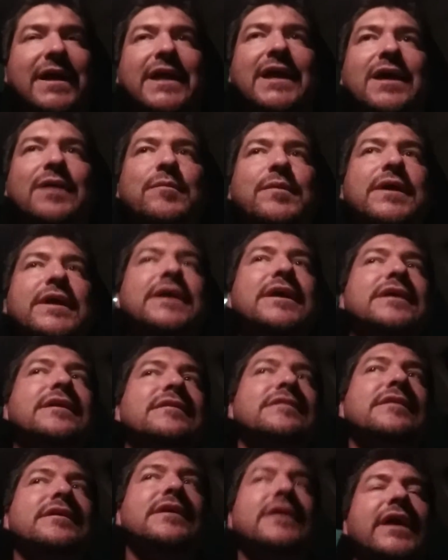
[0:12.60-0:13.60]
I am
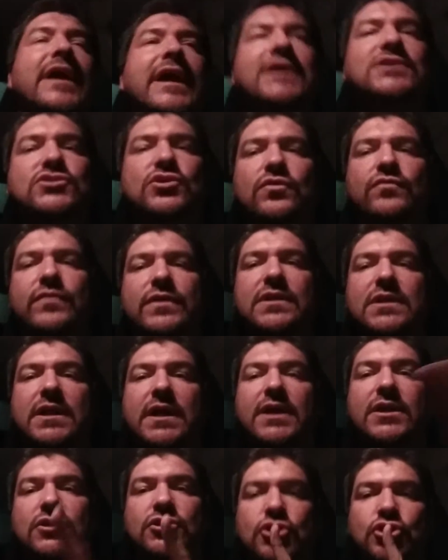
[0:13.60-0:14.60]
in the HOV
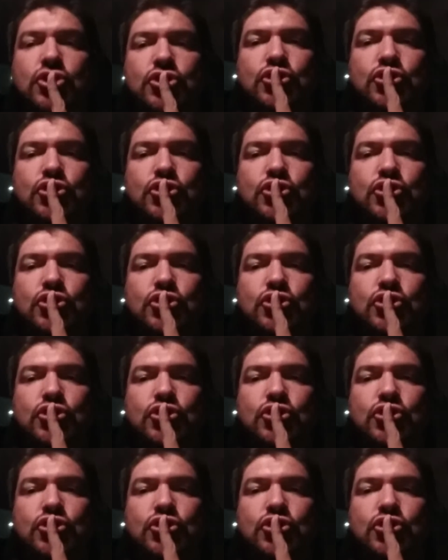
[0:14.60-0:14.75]
lane.